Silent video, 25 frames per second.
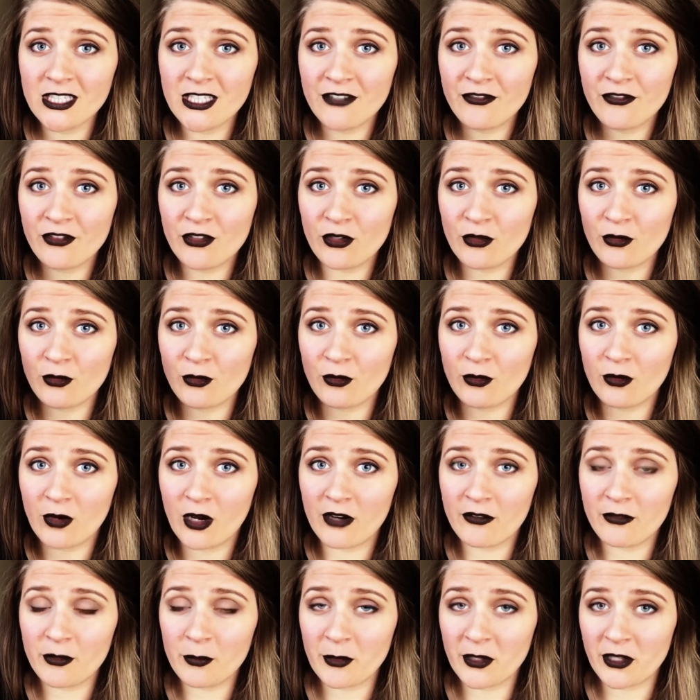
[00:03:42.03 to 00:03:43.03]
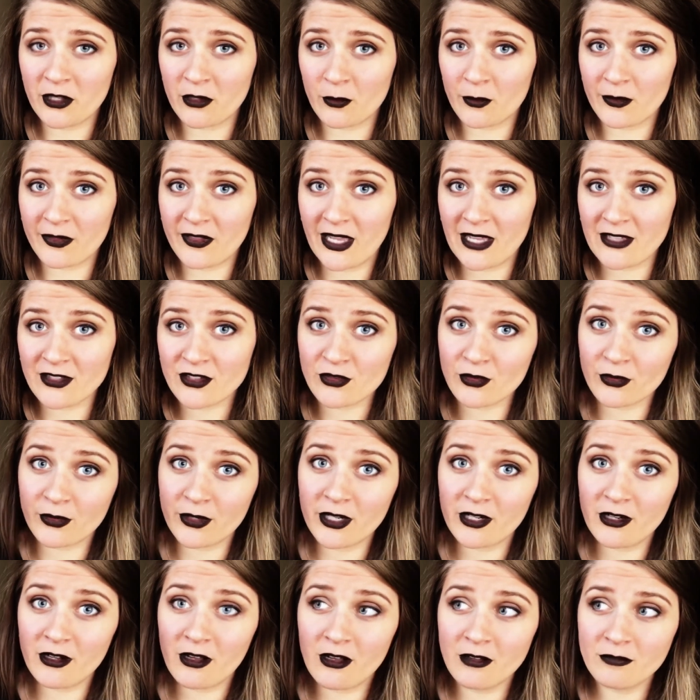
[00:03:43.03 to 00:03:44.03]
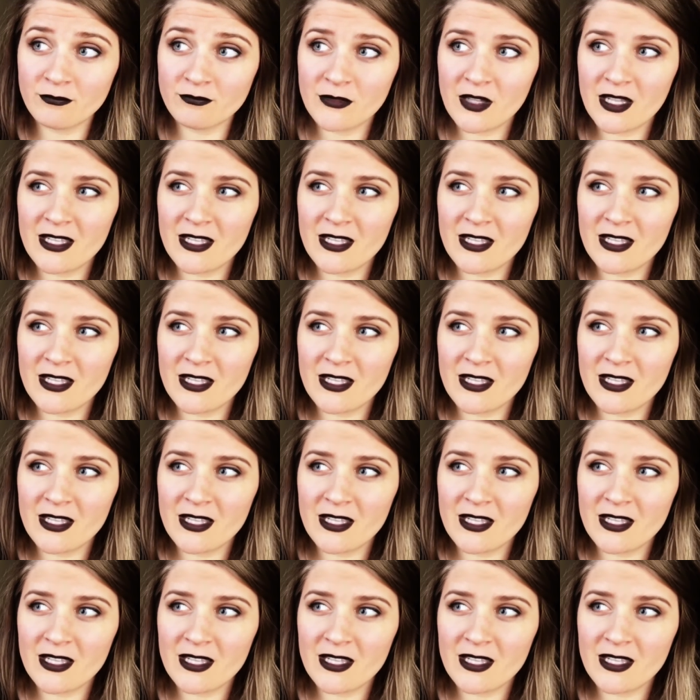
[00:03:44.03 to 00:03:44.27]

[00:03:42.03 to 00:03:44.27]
if you are familiar with that story at all.